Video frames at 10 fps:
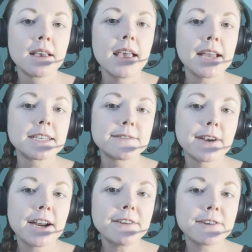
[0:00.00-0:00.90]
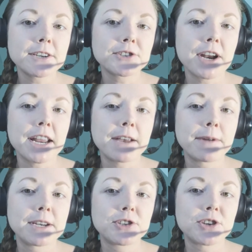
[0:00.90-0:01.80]
It is very frustrating
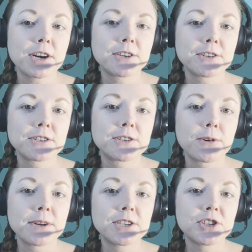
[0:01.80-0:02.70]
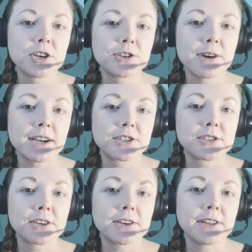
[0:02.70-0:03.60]
when instructors don't ensure
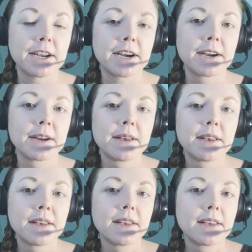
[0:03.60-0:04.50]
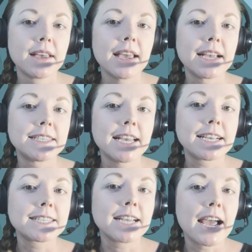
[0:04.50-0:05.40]
directions are clear. It
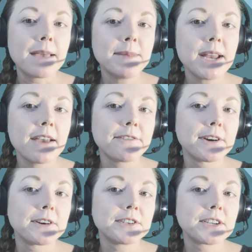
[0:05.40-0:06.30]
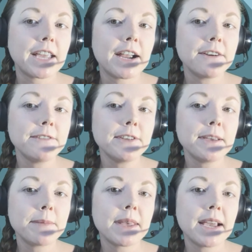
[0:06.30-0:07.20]
takes time and effort to
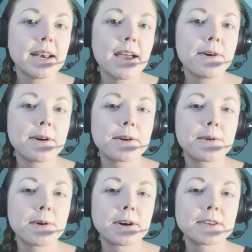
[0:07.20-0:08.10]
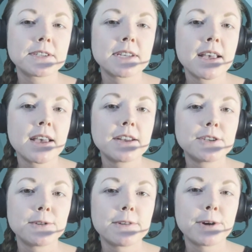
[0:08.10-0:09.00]
carefully plan out a course
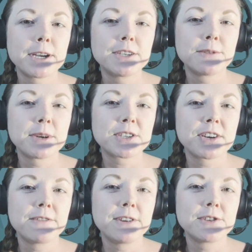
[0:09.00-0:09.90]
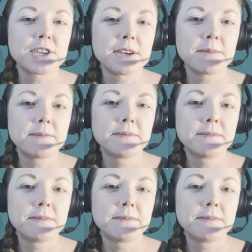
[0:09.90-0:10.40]
to avoid too much confusion.